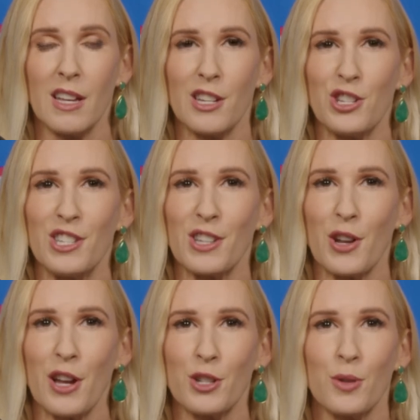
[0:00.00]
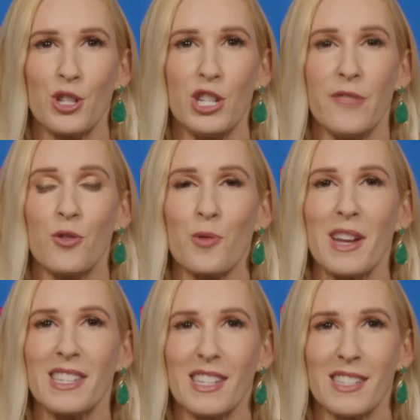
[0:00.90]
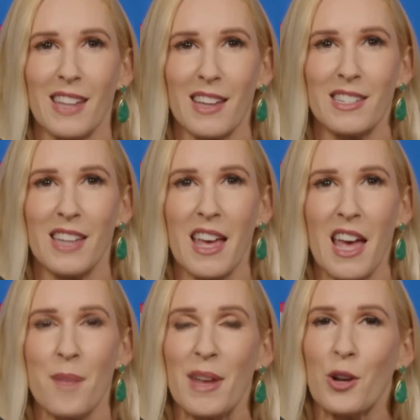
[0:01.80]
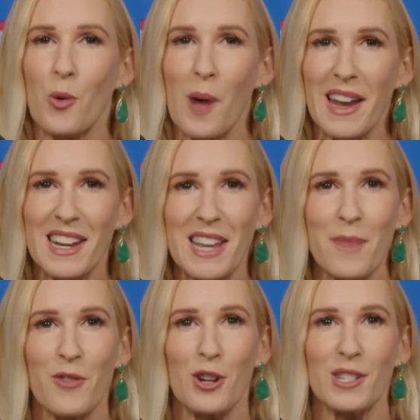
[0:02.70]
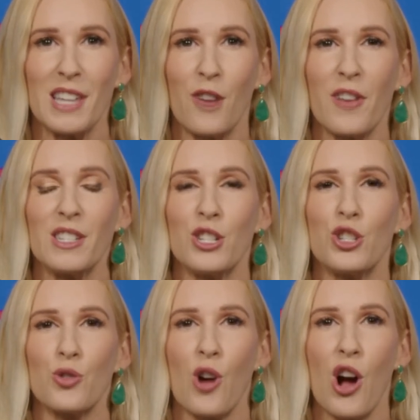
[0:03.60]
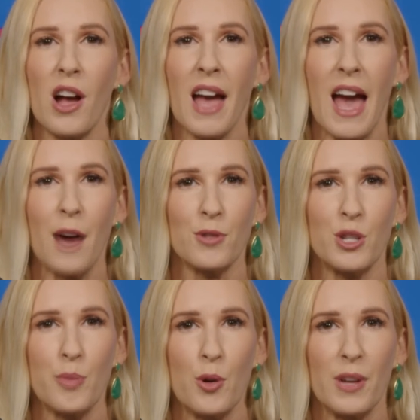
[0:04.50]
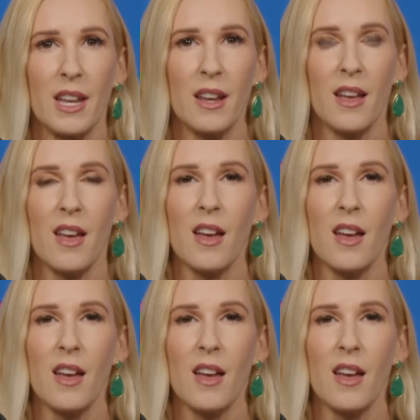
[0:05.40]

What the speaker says: She's gone on to achieve great success and made quite a name for herself as a strong, outspoken,